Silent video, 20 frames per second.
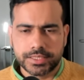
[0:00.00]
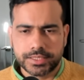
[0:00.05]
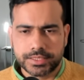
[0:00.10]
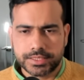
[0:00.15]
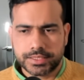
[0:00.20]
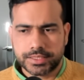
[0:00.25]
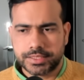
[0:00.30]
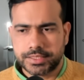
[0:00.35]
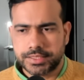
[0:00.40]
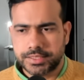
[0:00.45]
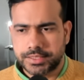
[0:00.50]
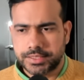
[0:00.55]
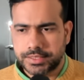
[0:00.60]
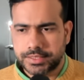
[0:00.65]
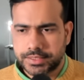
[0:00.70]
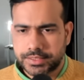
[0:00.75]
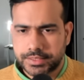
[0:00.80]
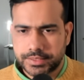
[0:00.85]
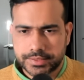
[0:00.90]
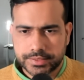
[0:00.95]

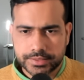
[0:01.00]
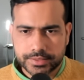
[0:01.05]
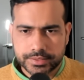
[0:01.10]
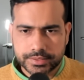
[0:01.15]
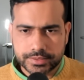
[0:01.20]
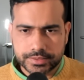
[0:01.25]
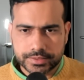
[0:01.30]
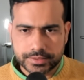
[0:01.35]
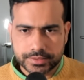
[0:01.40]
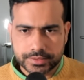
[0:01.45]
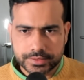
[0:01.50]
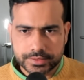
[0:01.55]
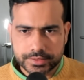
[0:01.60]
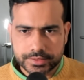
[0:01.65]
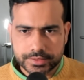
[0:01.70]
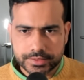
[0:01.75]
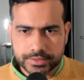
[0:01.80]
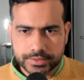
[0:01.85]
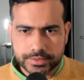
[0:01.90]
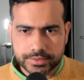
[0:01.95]

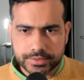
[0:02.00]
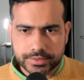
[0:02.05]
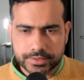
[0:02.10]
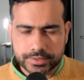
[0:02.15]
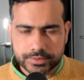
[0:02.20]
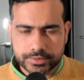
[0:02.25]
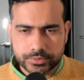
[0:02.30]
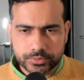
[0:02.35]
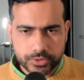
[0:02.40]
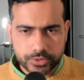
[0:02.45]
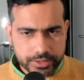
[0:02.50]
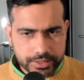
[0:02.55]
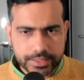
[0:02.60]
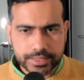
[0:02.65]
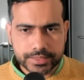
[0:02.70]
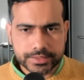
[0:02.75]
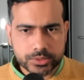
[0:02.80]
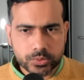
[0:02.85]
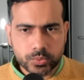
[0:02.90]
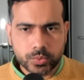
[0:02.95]
uh, working
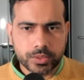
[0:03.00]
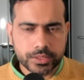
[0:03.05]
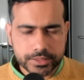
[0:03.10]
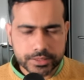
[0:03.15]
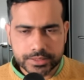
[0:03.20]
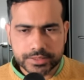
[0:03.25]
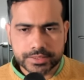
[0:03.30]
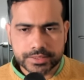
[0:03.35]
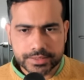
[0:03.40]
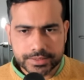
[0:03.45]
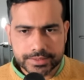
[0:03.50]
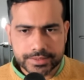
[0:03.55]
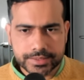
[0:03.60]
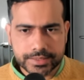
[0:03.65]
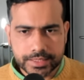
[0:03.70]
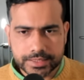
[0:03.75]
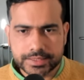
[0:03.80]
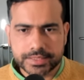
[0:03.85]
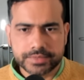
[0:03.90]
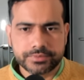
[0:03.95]
as a quant in
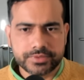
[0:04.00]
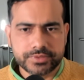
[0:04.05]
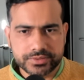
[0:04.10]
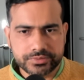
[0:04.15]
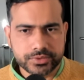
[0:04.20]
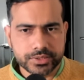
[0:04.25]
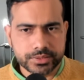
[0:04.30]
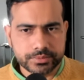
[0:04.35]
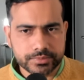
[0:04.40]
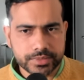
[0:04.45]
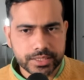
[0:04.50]
HFT firm,